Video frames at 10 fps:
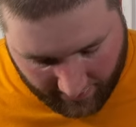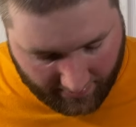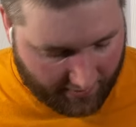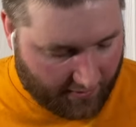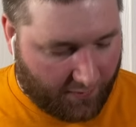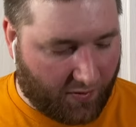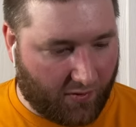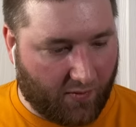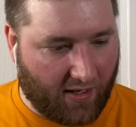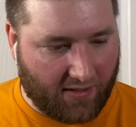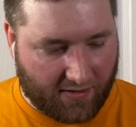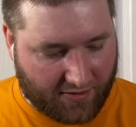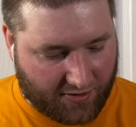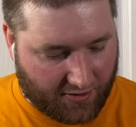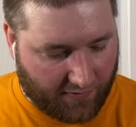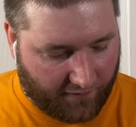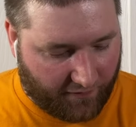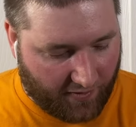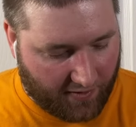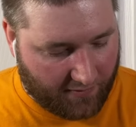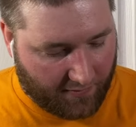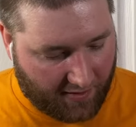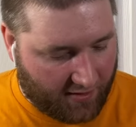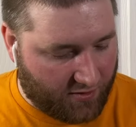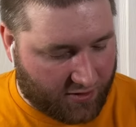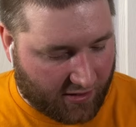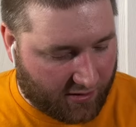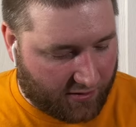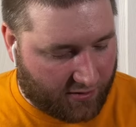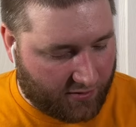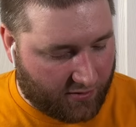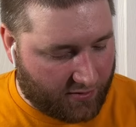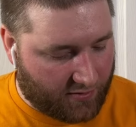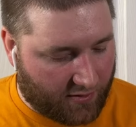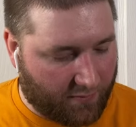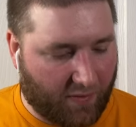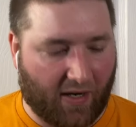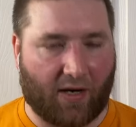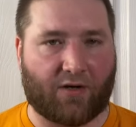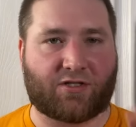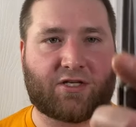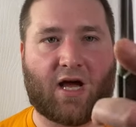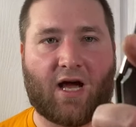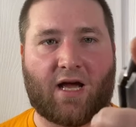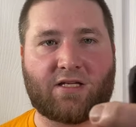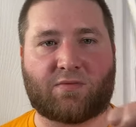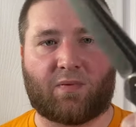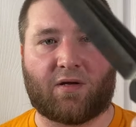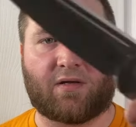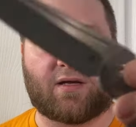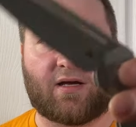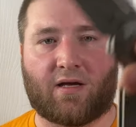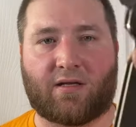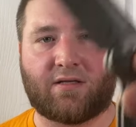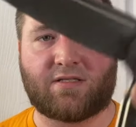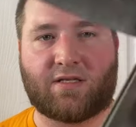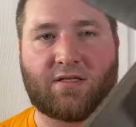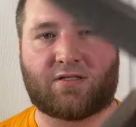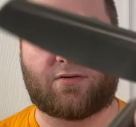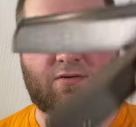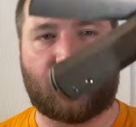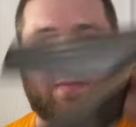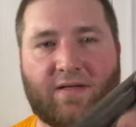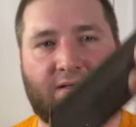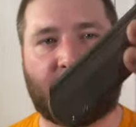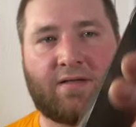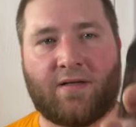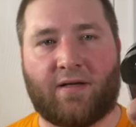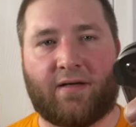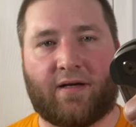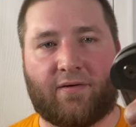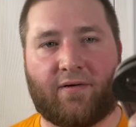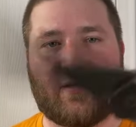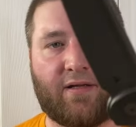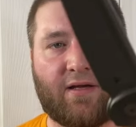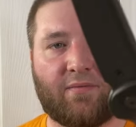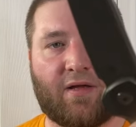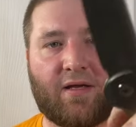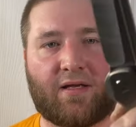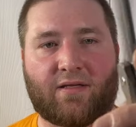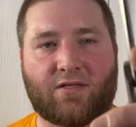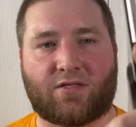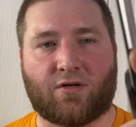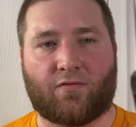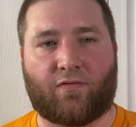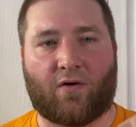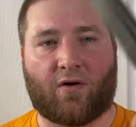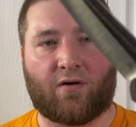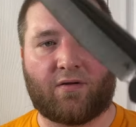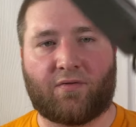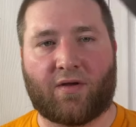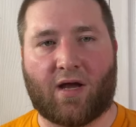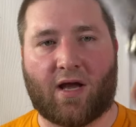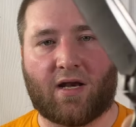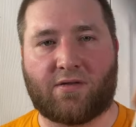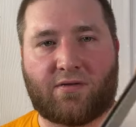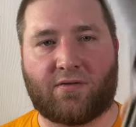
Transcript: Gonna put away this Slimfoot. Might use it to compare size, but uh, this thing's cool, man. I really am liking this so far. I think I got to